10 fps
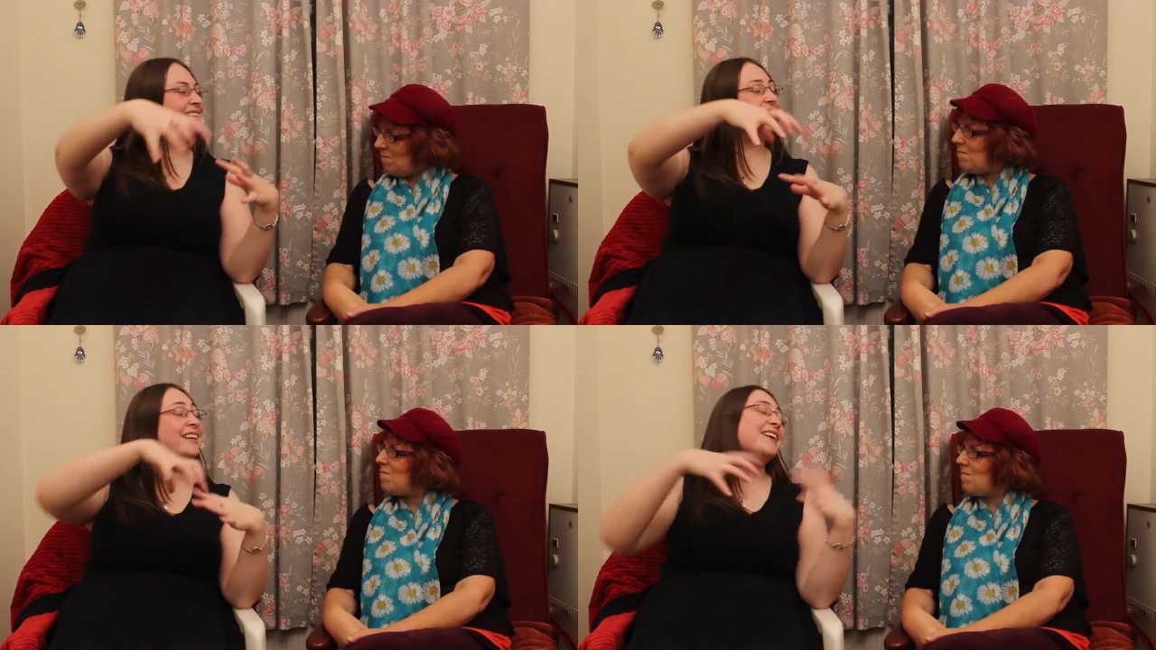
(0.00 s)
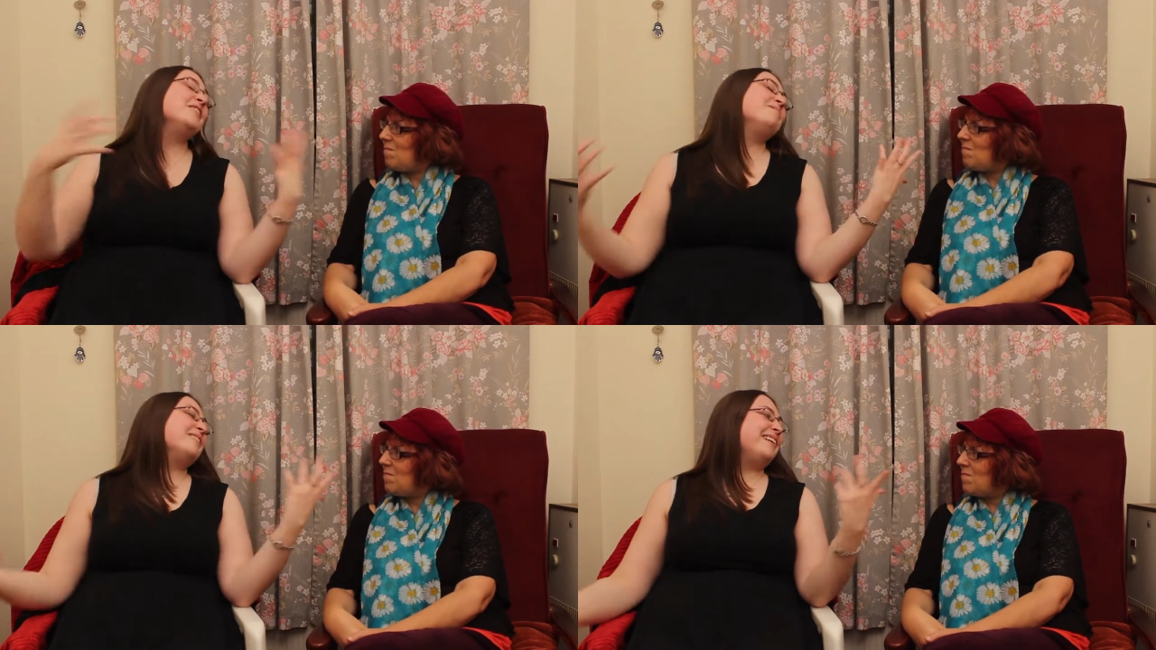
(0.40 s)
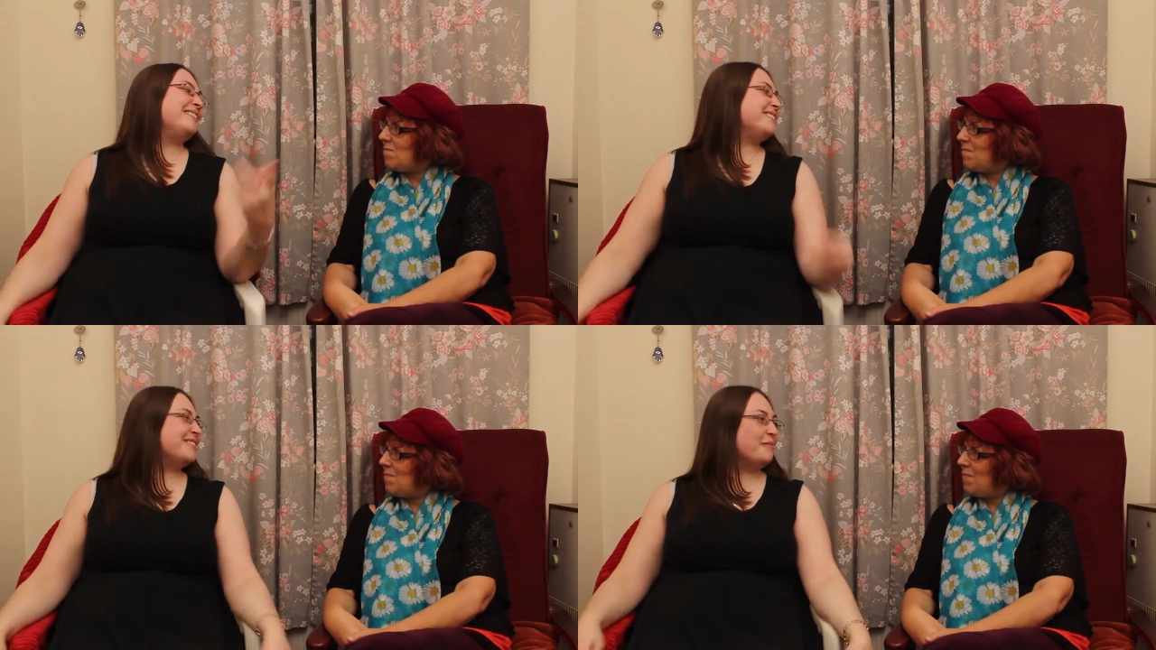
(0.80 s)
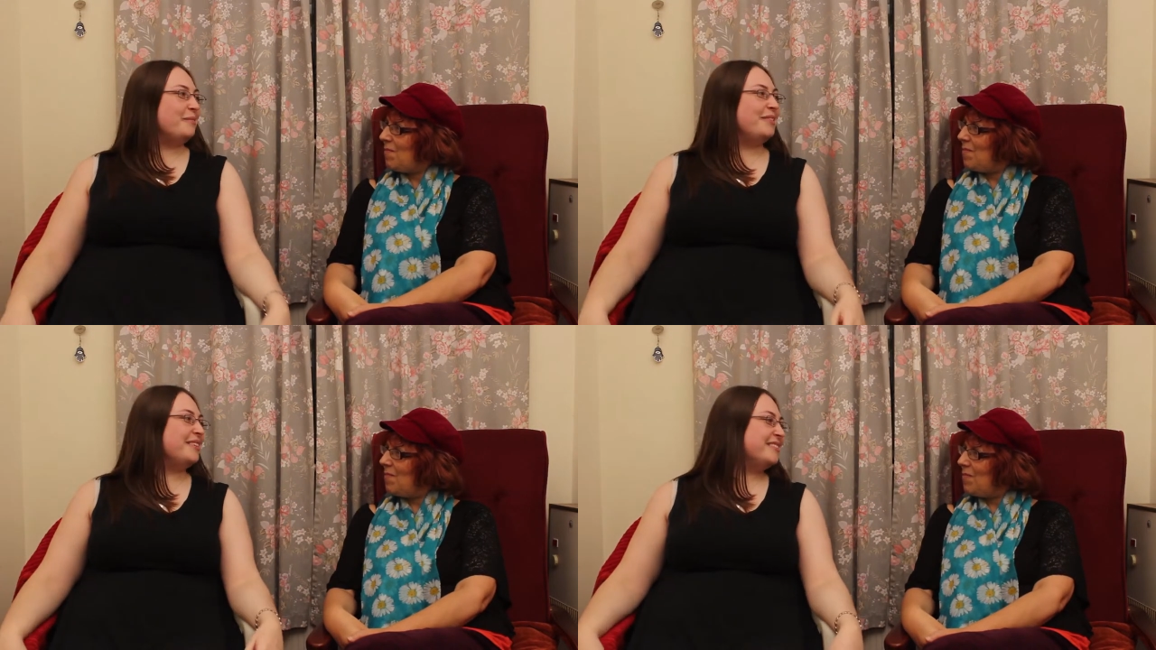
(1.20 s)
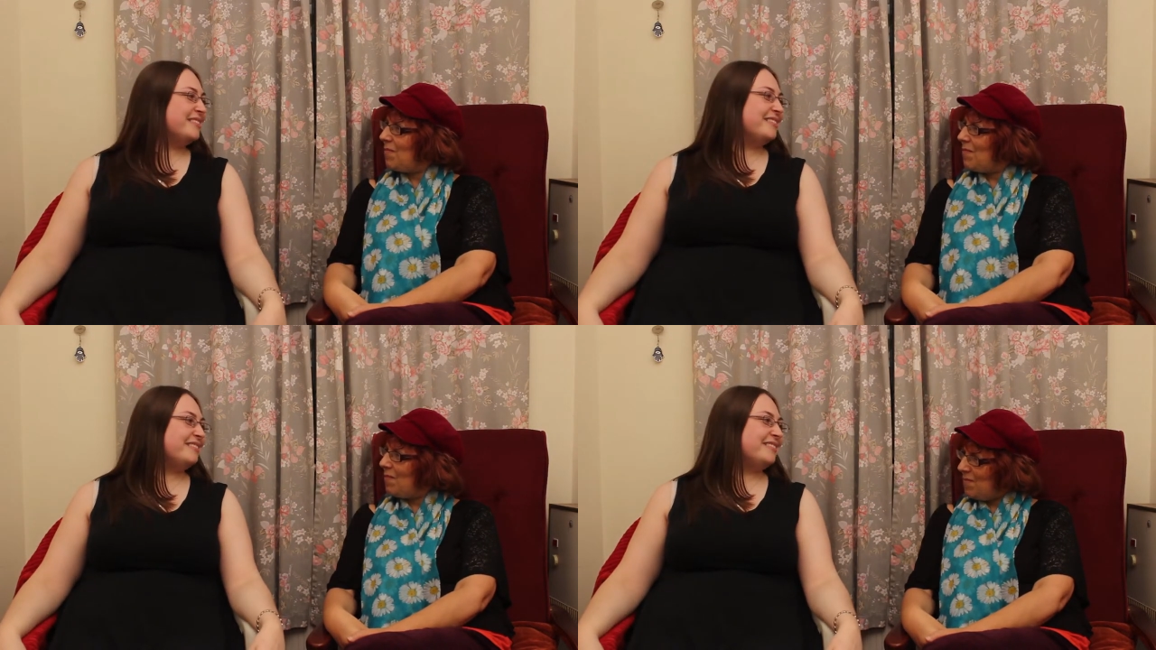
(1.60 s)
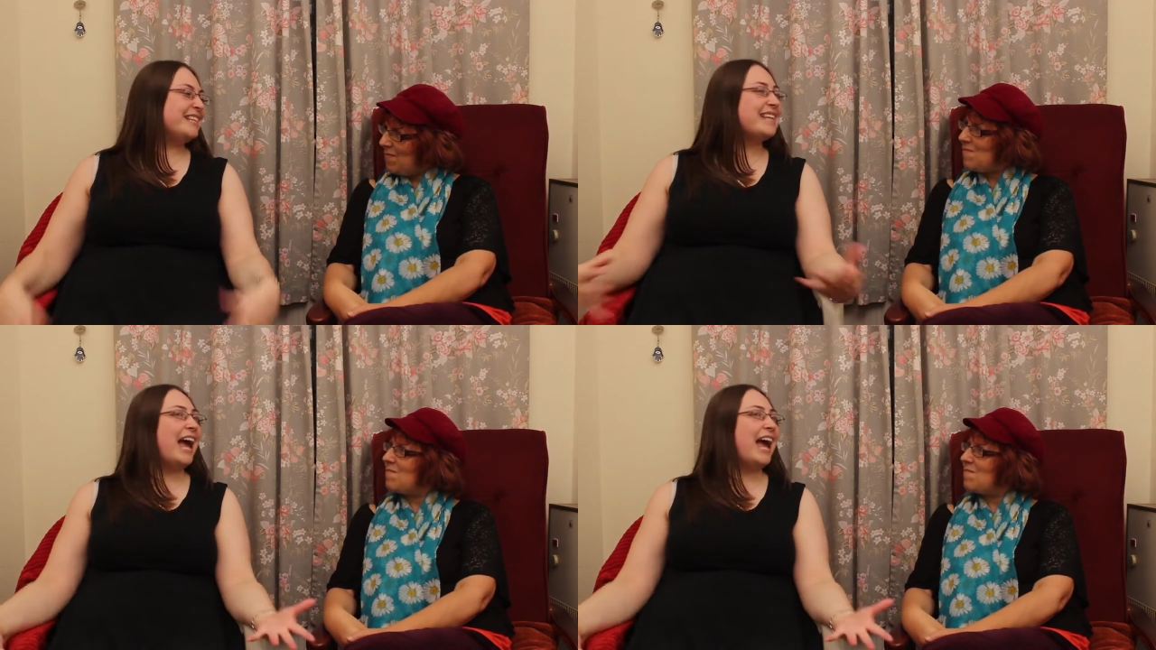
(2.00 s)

Speaker 1: mm. and I think it's just something that's it's